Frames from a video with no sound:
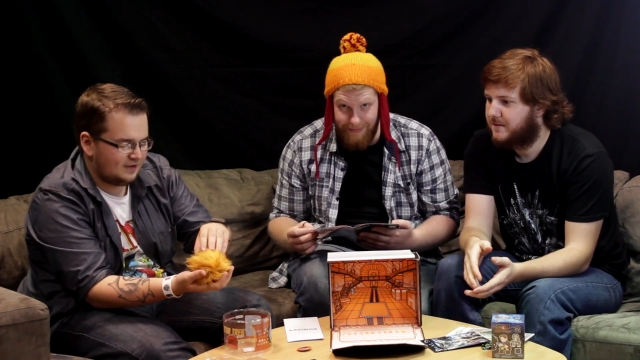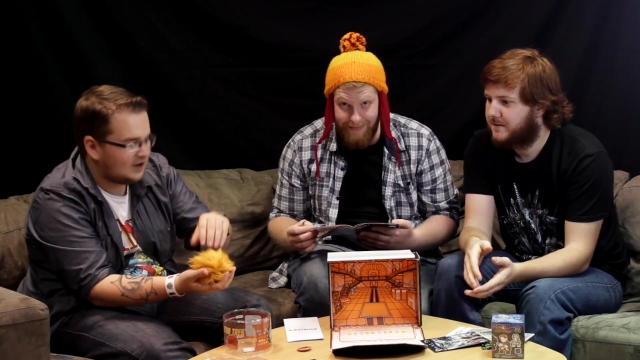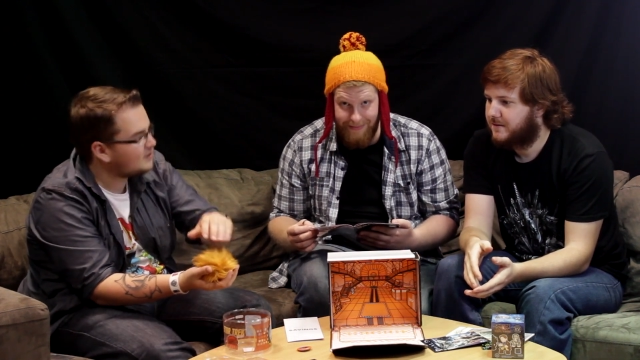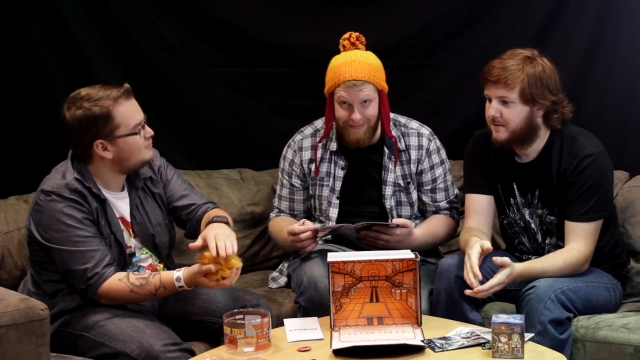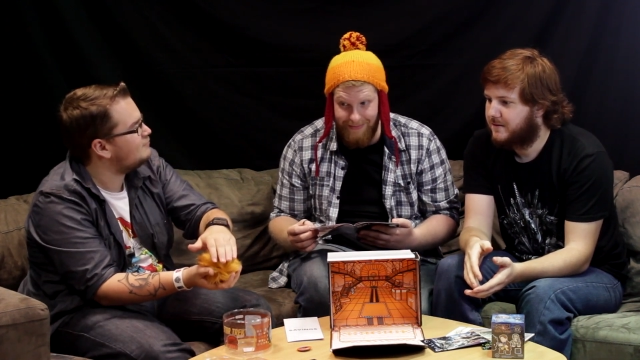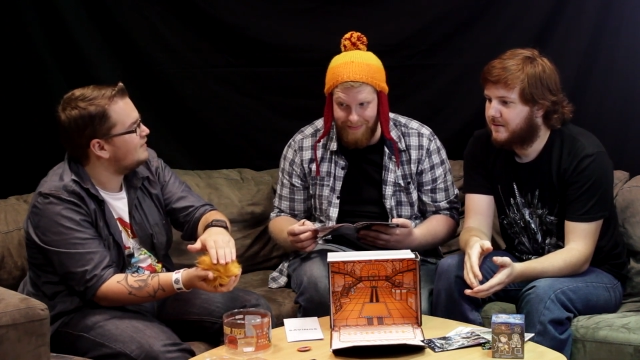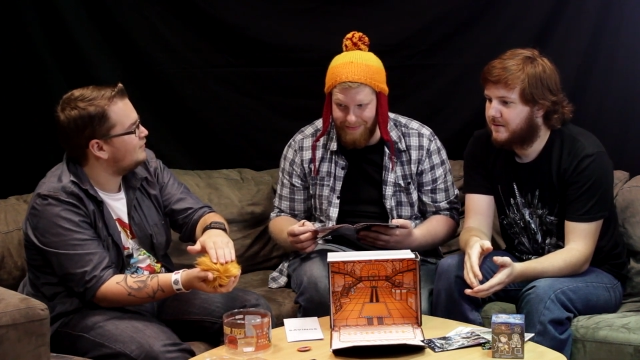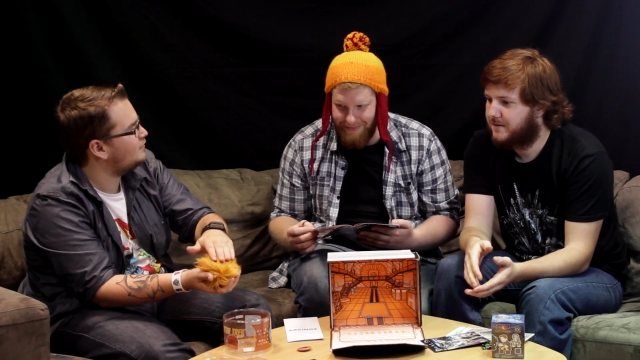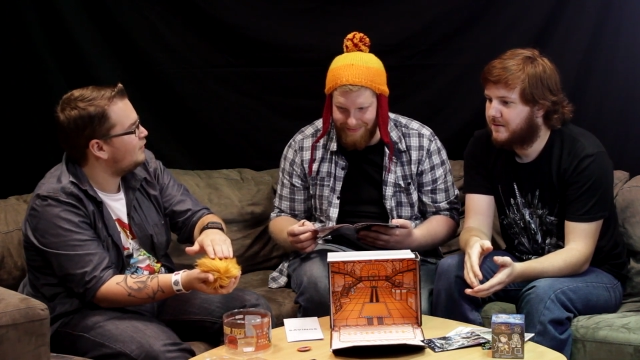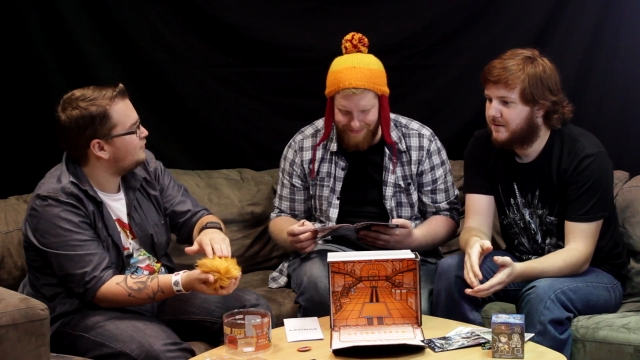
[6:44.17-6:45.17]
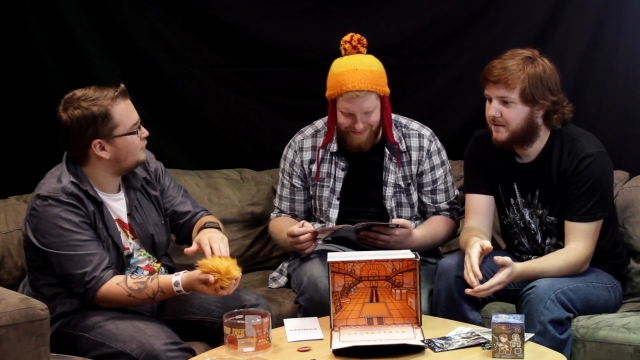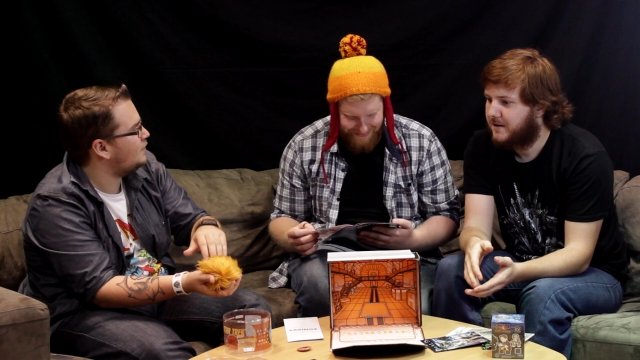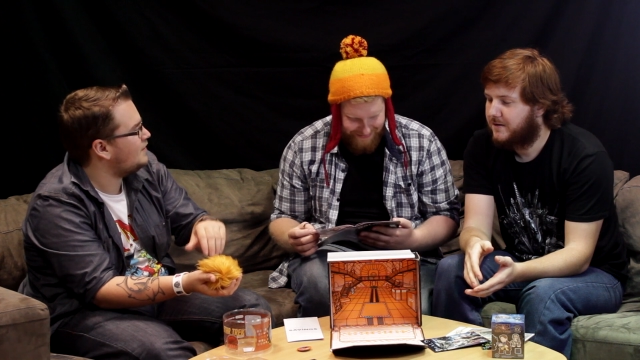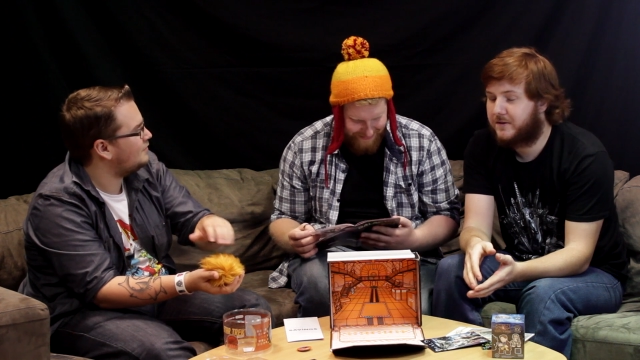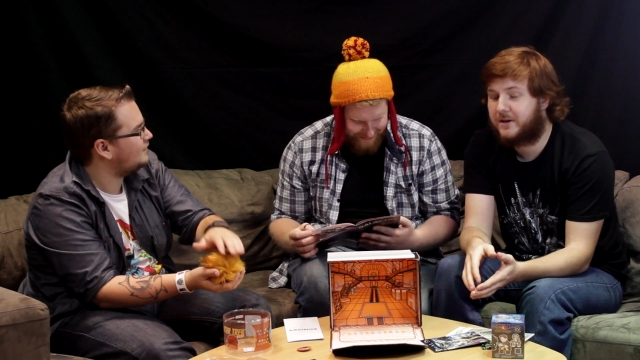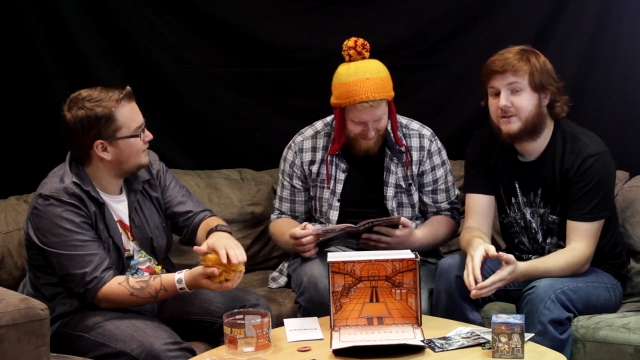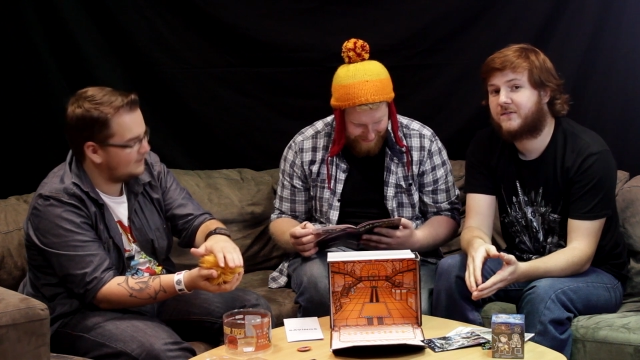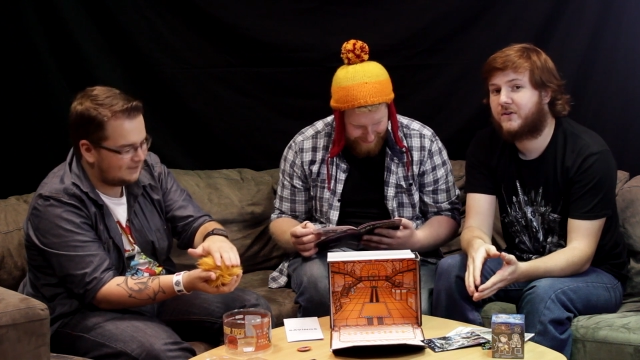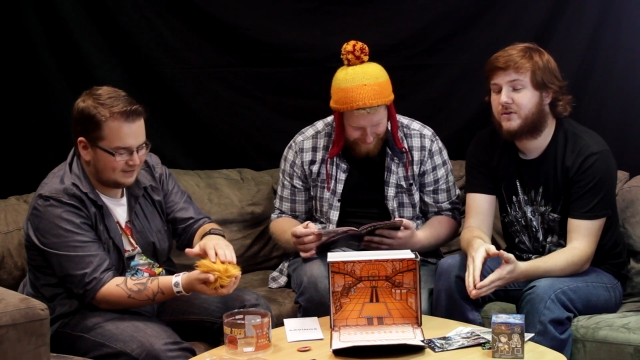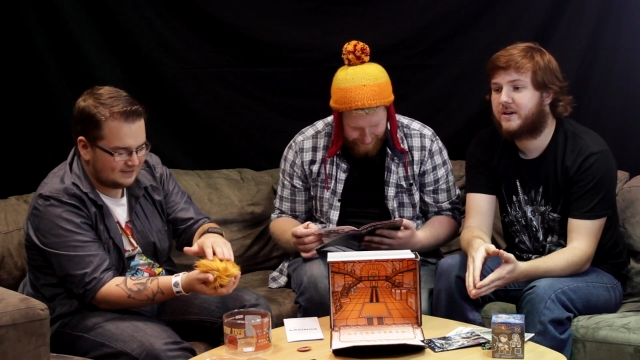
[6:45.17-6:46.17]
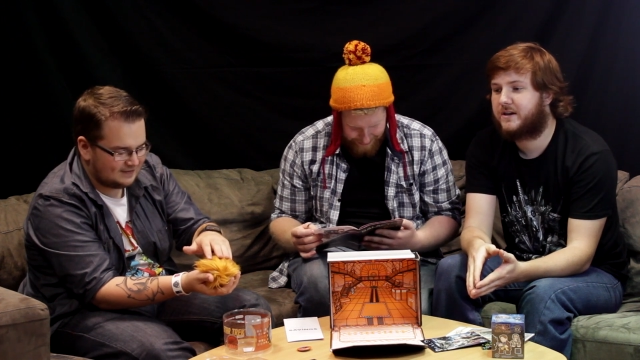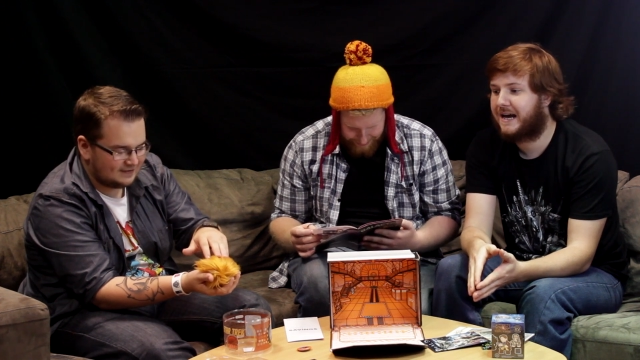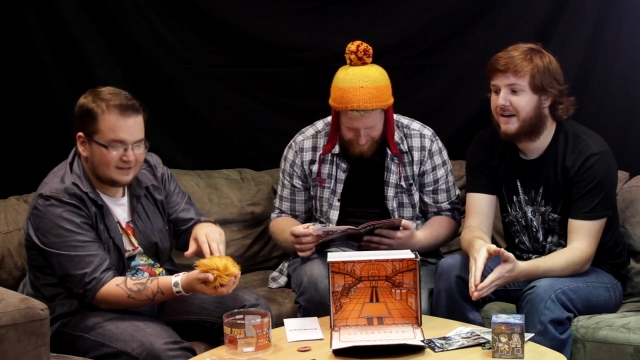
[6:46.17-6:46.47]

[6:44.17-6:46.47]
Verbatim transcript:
Speaker 1: it's actually really soft as well.
Speaker 2: For those of you that